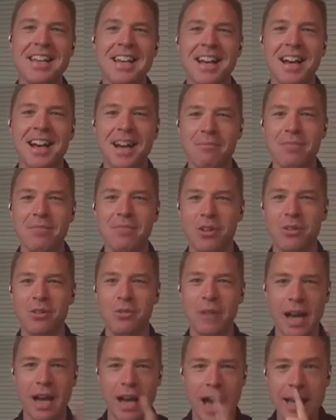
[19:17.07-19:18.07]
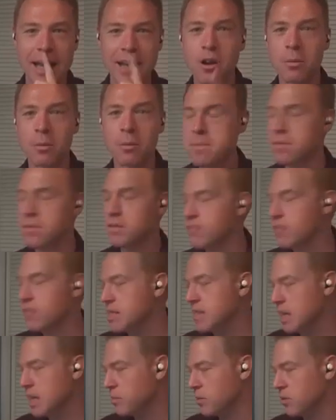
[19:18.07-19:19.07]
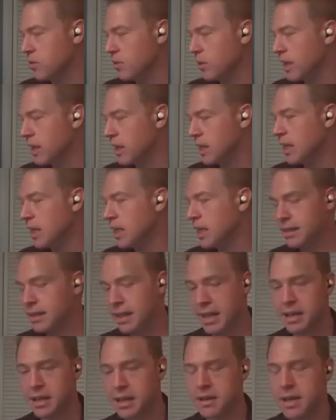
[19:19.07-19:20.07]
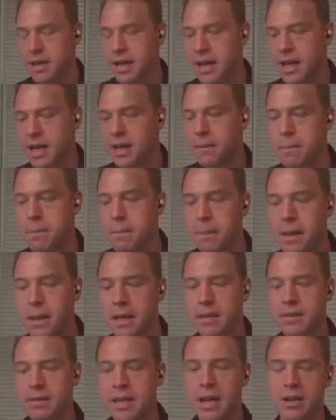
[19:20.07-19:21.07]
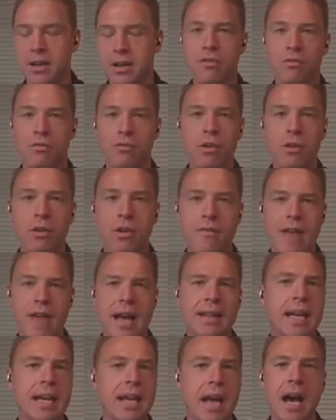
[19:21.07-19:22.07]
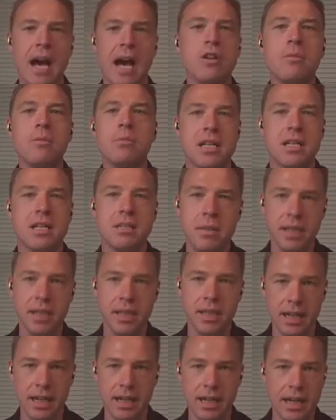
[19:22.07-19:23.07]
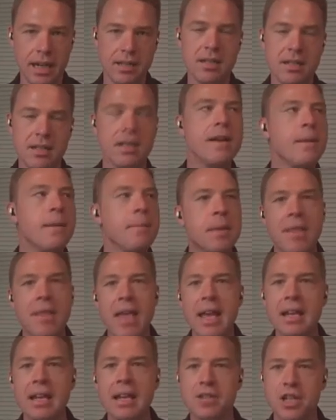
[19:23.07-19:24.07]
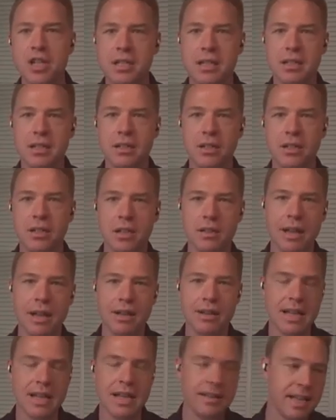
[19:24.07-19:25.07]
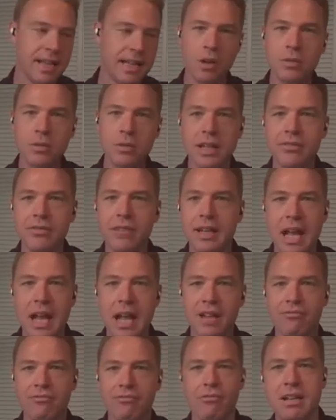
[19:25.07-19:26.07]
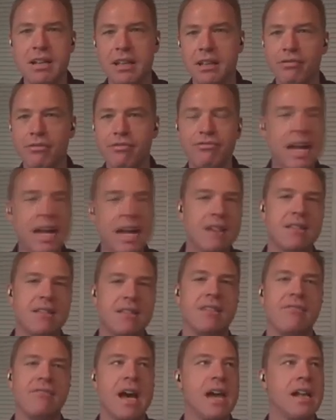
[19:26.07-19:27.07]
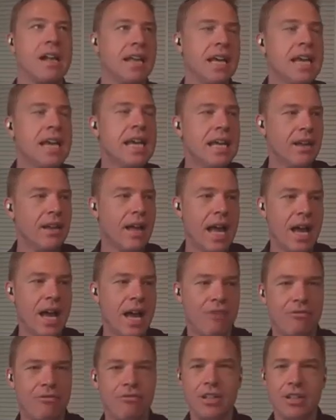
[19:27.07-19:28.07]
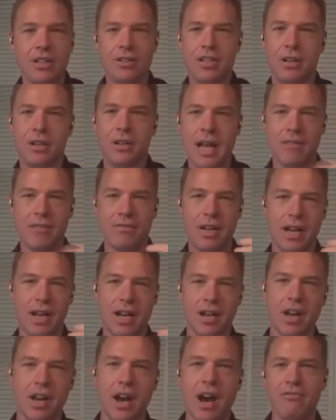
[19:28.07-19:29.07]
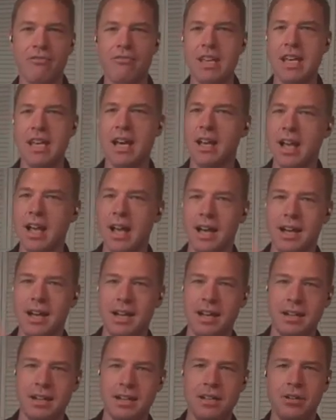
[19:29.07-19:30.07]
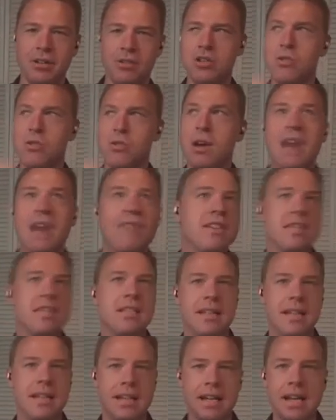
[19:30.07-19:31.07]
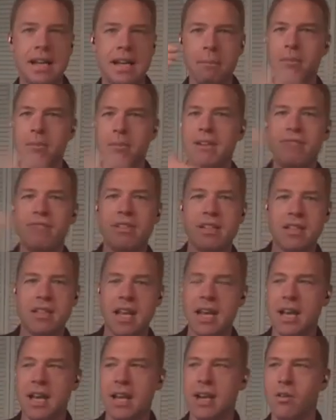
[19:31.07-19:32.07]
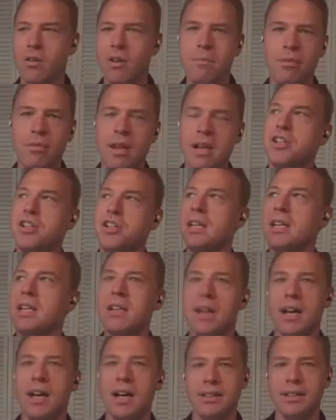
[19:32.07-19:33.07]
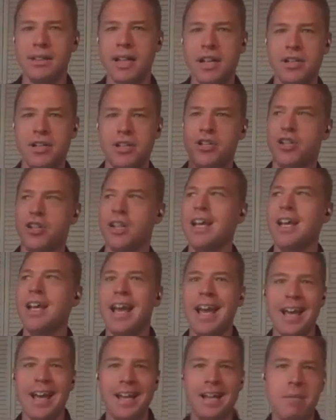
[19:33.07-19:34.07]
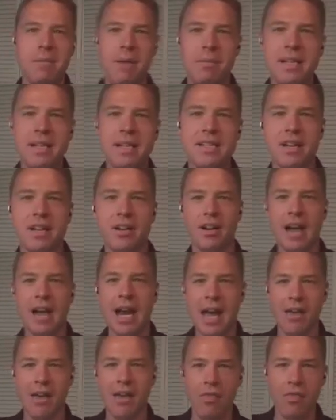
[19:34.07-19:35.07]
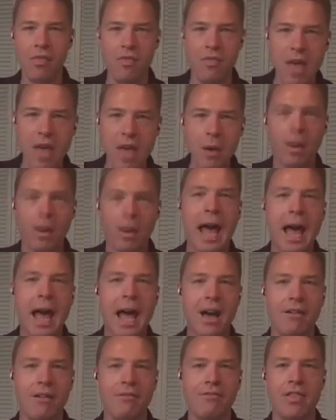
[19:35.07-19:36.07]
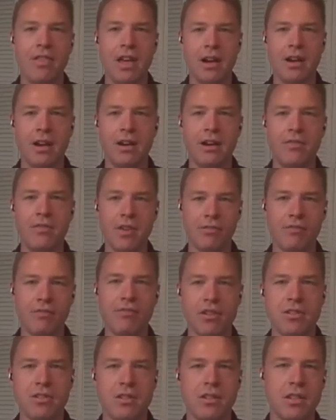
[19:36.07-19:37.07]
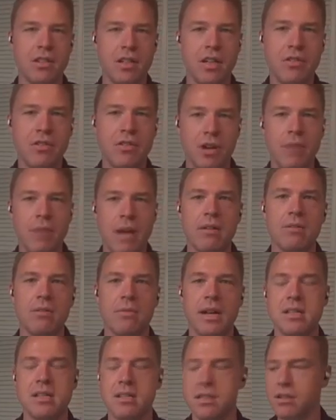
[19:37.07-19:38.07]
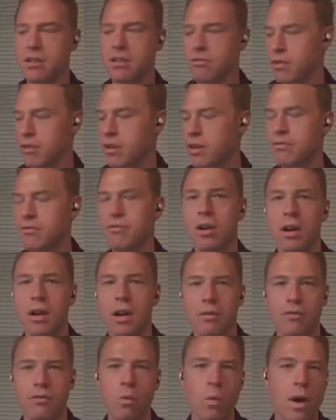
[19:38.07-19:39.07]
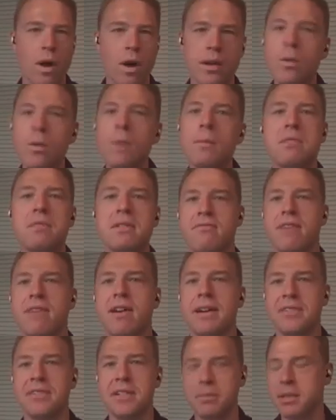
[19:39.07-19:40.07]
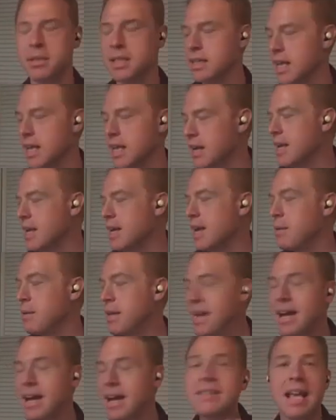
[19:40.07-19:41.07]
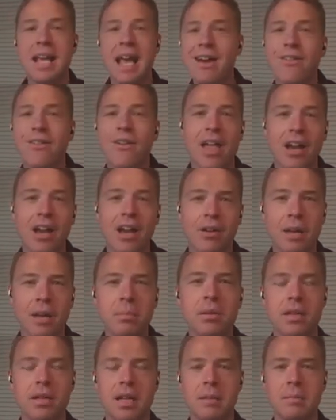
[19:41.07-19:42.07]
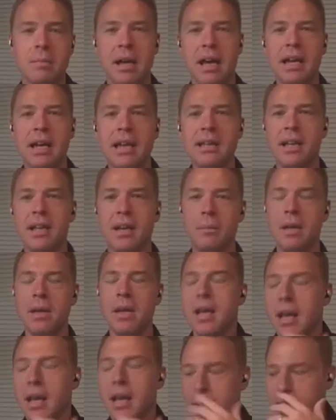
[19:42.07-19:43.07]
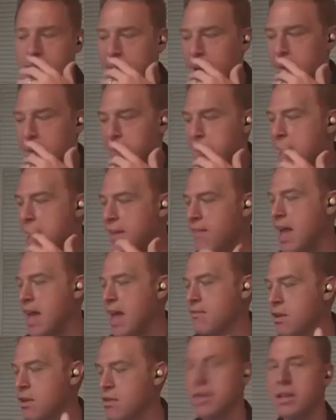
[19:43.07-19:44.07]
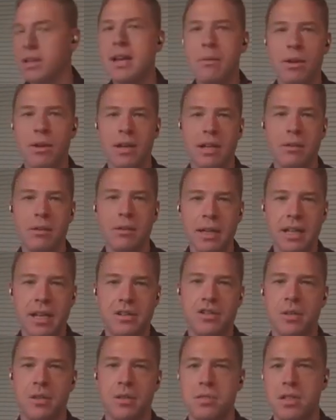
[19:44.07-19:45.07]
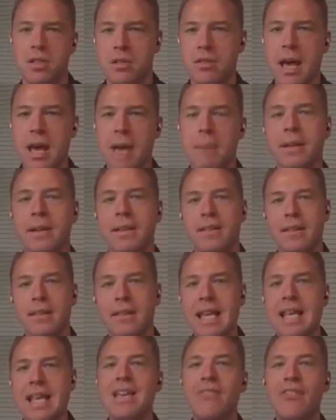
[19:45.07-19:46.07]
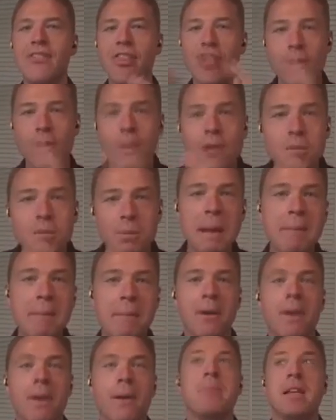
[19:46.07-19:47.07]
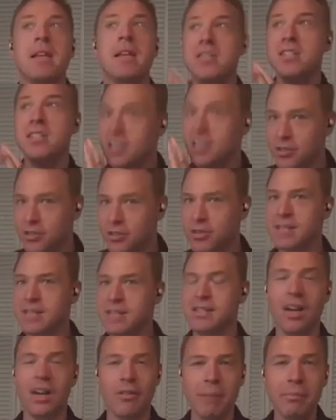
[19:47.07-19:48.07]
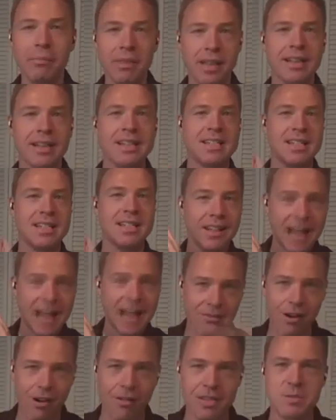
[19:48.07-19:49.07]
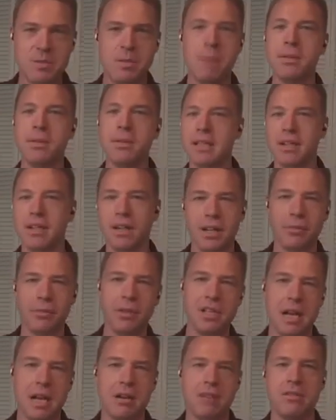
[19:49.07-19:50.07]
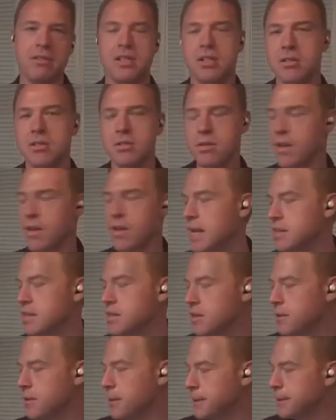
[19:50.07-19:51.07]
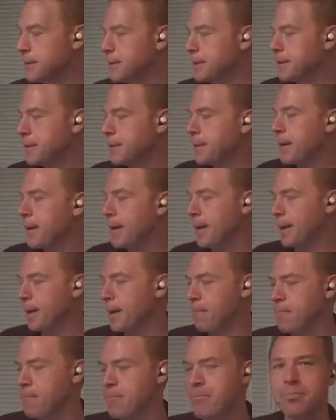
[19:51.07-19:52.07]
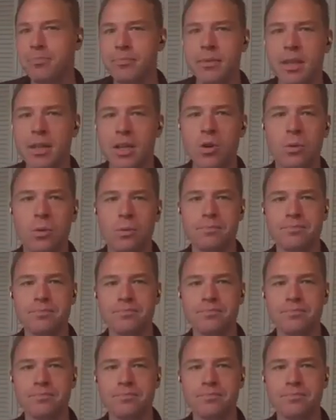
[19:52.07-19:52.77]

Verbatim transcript: Um, so uh, I know people, for example, who can like uh, that who've who have had like a hundred plus million in exits and they can just like they, they don't live in california they'll fly out to the valley they'll have you know they'll have a, a coffee uh, uh, uh, you know two coffees and then breakfast and or a brunch and uh, lunch and maybe a dinner and they will have their their first you know their round raised you know for for for one or 1.5 or something like that because they have all that credibility behind them um, and they have all the network and relationships to do that but the, even those people still do the crm thing they still have all these people that they're going to reach out to and do all that so um, cool